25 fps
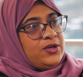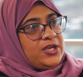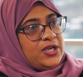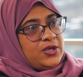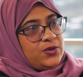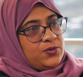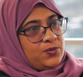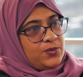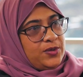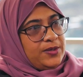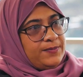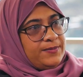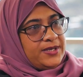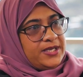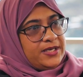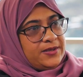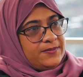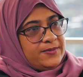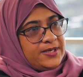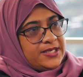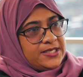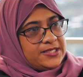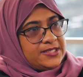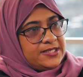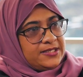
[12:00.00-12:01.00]
can we
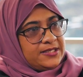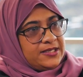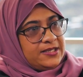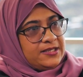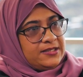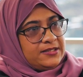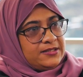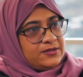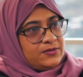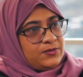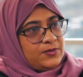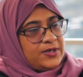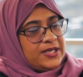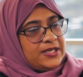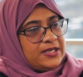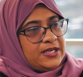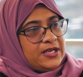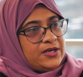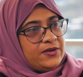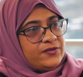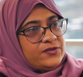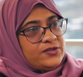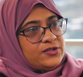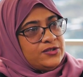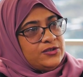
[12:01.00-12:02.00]
minimize that? What
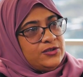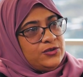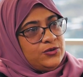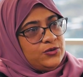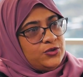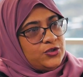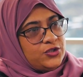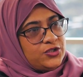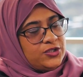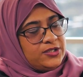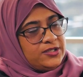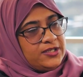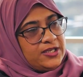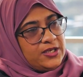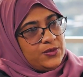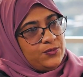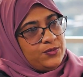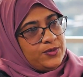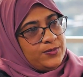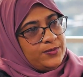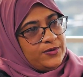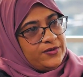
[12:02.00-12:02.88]
kind of solution can we